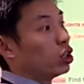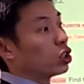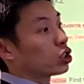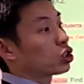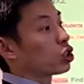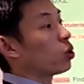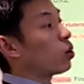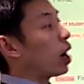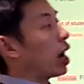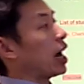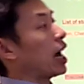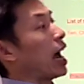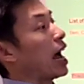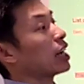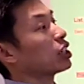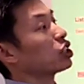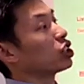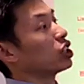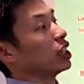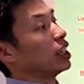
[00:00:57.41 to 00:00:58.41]
So I
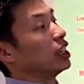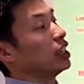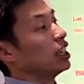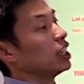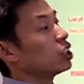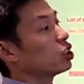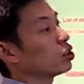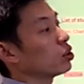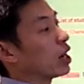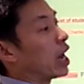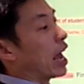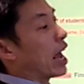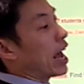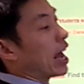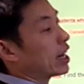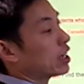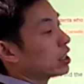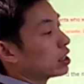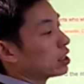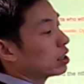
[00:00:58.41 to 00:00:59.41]
actually need to
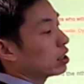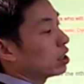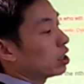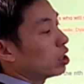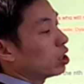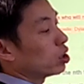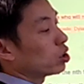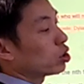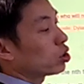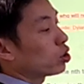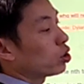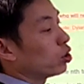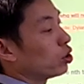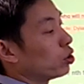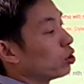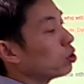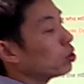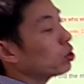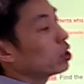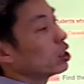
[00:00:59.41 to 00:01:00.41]
add
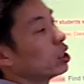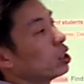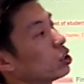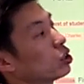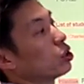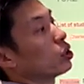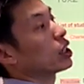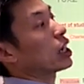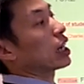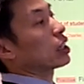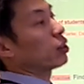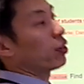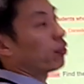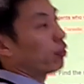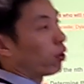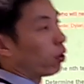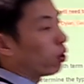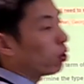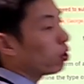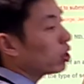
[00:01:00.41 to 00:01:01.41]
2 to get to
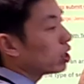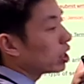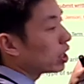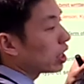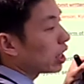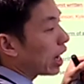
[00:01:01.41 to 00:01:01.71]
4,